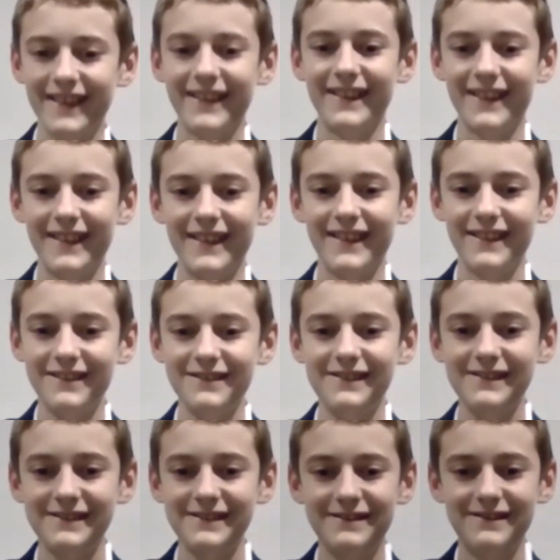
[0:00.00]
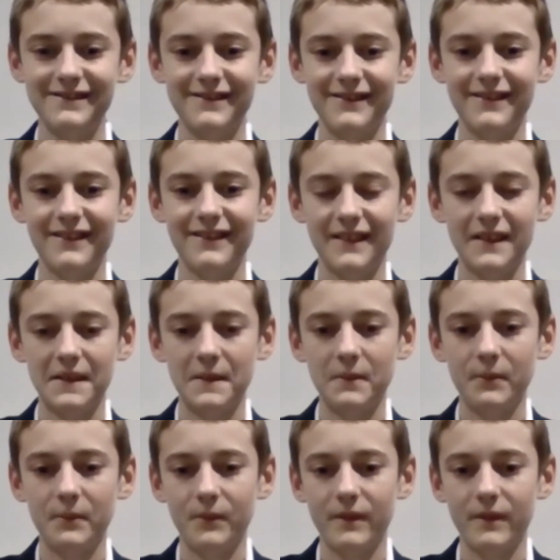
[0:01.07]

And just hanging out with them.